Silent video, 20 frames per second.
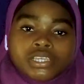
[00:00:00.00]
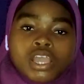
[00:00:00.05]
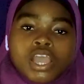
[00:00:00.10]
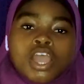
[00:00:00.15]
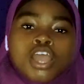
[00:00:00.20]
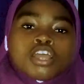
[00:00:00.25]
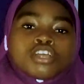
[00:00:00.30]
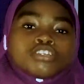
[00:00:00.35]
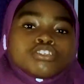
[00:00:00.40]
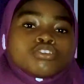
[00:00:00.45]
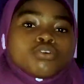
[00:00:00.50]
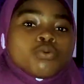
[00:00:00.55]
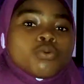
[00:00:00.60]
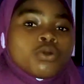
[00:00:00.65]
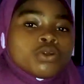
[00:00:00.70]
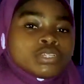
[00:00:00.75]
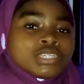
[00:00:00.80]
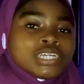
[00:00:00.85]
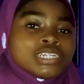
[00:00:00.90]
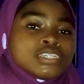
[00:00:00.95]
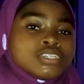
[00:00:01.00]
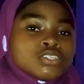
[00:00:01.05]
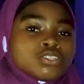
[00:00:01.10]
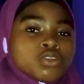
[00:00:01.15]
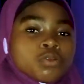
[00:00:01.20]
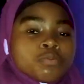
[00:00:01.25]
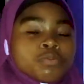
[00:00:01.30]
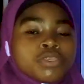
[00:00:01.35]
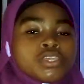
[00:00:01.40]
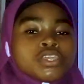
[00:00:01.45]
So under this
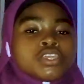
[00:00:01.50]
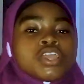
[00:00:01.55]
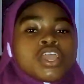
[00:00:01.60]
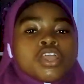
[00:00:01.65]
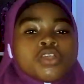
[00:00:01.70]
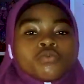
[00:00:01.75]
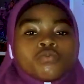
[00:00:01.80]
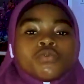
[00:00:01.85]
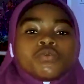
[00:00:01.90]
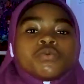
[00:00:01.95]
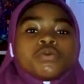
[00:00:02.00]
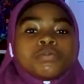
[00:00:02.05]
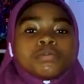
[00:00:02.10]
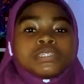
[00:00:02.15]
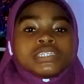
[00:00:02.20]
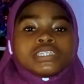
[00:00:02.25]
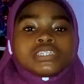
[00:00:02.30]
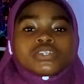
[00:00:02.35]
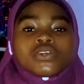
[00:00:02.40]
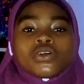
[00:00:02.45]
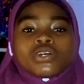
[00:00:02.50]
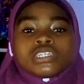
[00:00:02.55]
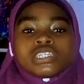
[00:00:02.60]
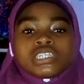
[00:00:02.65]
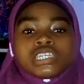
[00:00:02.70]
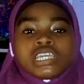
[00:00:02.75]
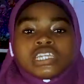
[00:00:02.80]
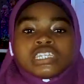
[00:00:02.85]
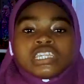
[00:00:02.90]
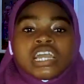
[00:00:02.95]
topic, we will be
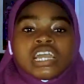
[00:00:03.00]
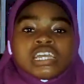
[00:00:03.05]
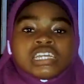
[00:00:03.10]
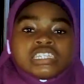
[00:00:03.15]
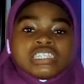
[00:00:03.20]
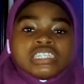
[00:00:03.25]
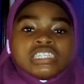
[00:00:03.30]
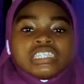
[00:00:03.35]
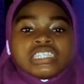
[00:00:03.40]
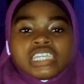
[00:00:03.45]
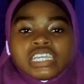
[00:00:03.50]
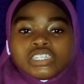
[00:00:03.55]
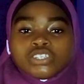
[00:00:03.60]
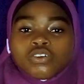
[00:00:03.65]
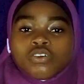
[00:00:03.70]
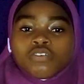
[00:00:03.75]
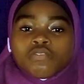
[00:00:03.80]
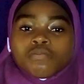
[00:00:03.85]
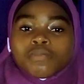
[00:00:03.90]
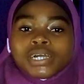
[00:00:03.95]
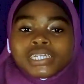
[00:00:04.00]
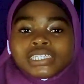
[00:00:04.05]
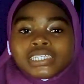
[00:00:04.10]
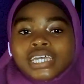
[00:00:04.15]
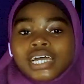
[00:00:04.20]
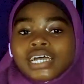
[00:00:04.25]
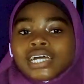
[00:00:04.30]
discussing the state of matter,